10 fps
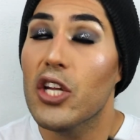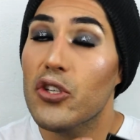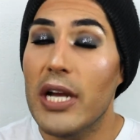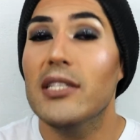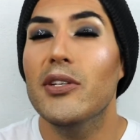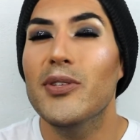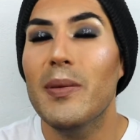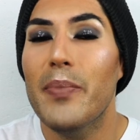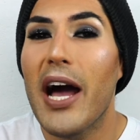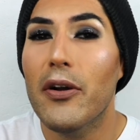
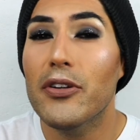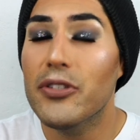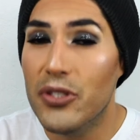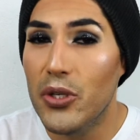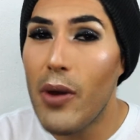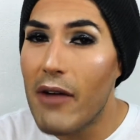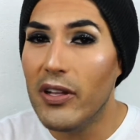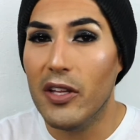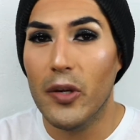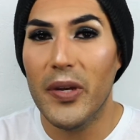Translucent powders do have
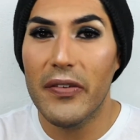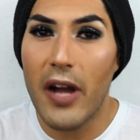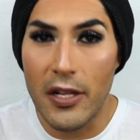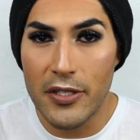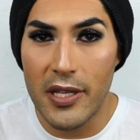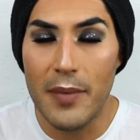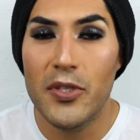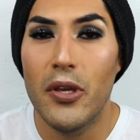a little bit of color to them,